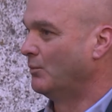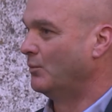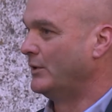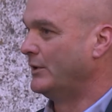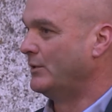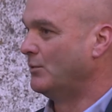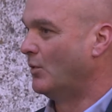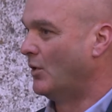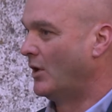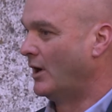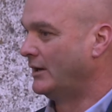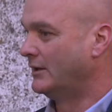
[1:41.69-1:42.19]
we
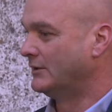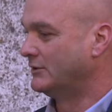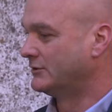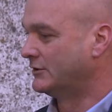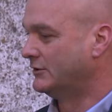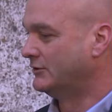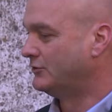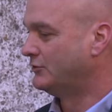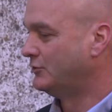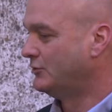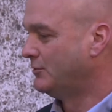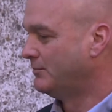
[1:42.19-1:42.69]
want as
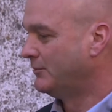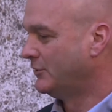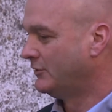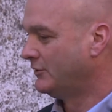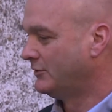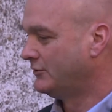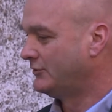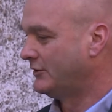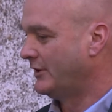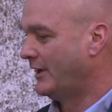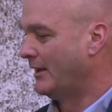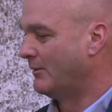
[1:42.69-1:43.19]

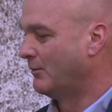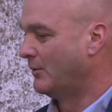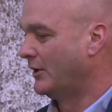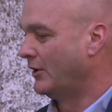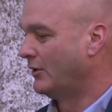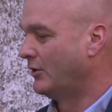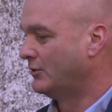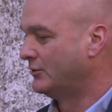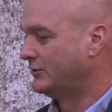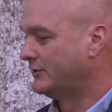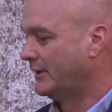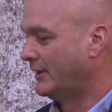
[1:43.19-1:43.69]
consumers and what
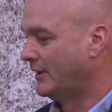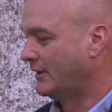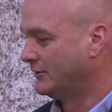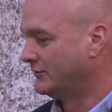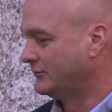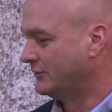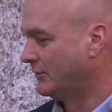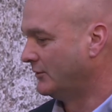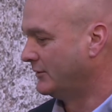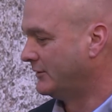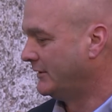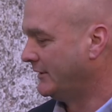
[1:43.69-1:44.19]
hotels
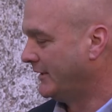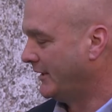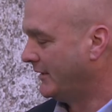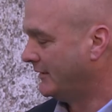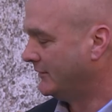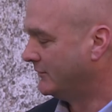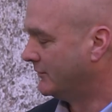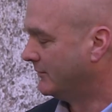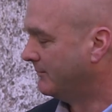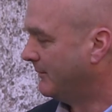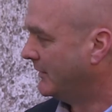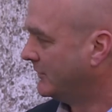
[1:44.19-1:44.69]
and
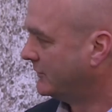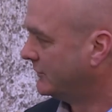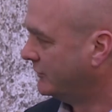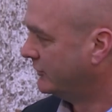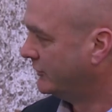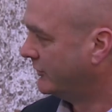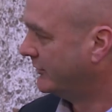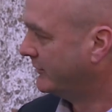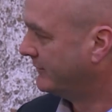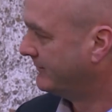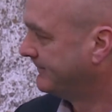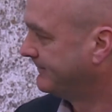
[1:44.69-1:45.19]
OTAs are
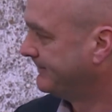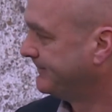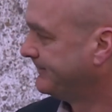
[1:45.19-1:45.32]
messaging?